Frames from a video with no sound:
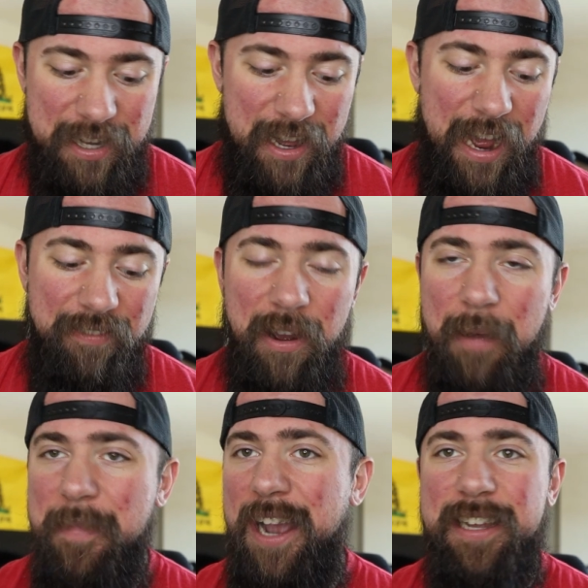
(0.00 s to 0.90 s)

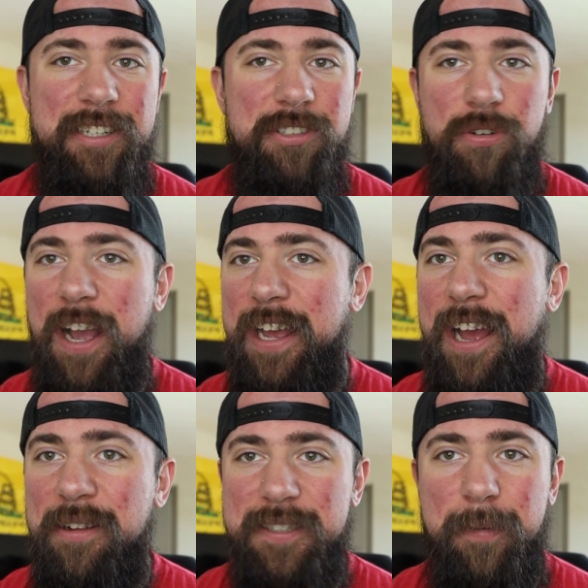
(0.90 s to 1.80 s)
I'm not going to try it
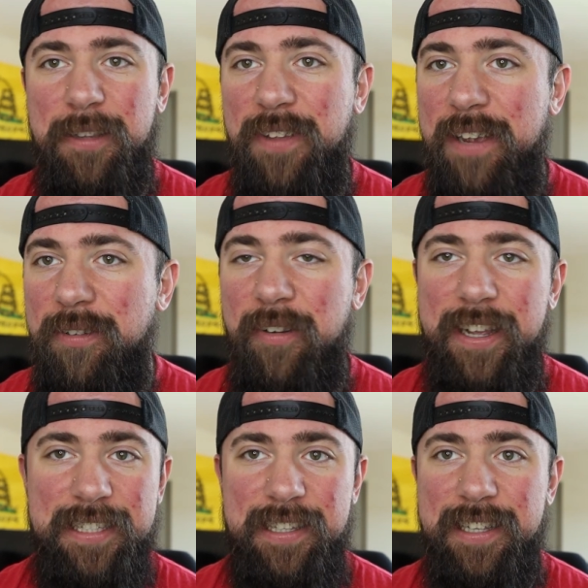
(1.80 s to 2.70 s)
out and tell you about the flavor
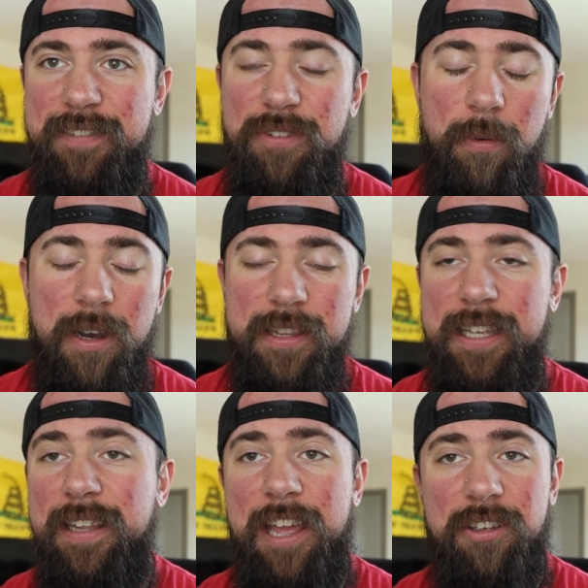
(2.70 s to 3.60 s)
already, because if you
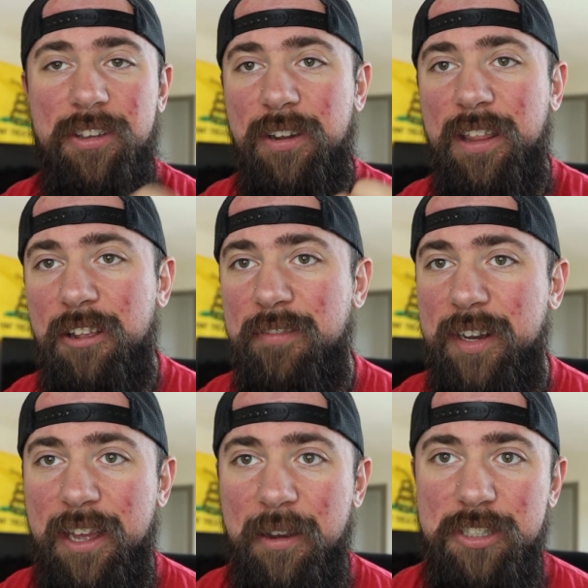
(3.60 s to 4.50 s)
want that, you can go to the other
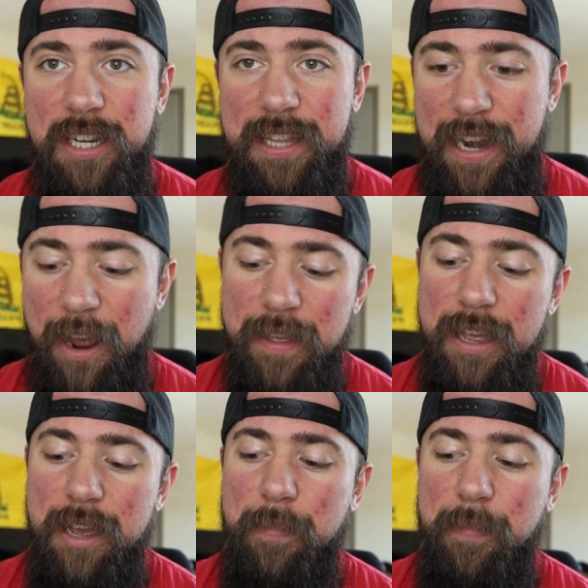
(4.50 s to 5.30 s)
video and check that out,